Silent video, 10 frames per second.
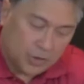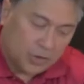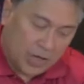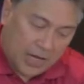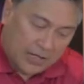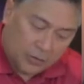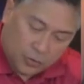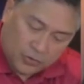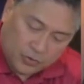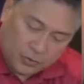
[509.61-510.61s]
You add
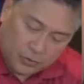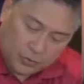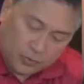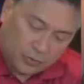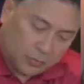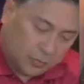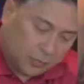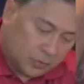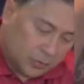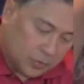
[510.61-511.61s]
those two
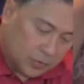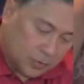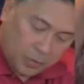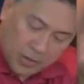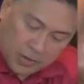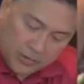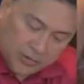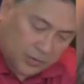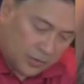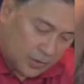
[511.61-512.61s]

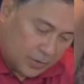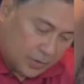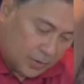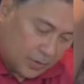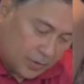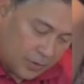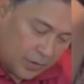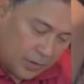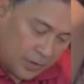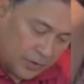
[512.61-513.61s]
plus
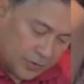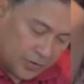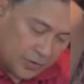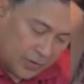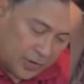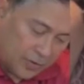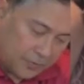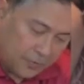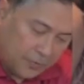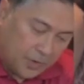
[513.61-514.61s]
3,360,
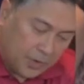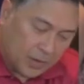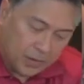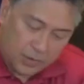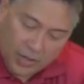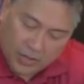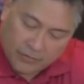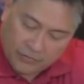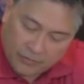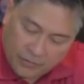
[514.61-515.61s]
and you
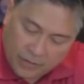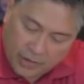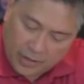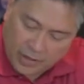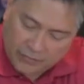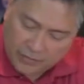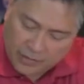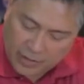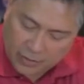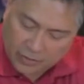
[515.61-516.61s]
have
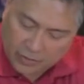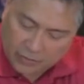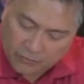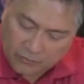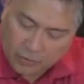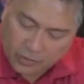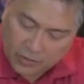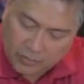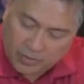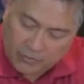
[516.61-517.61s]

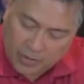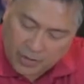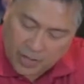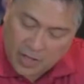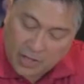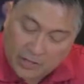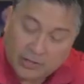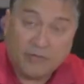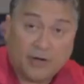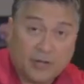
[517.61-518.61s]
11,040 BV.
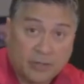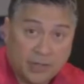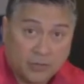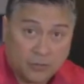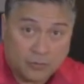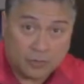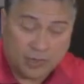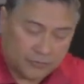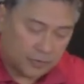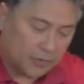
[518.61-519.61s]
Divide by 2,
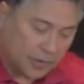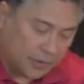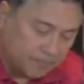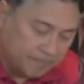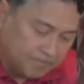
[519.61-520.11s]
left and right.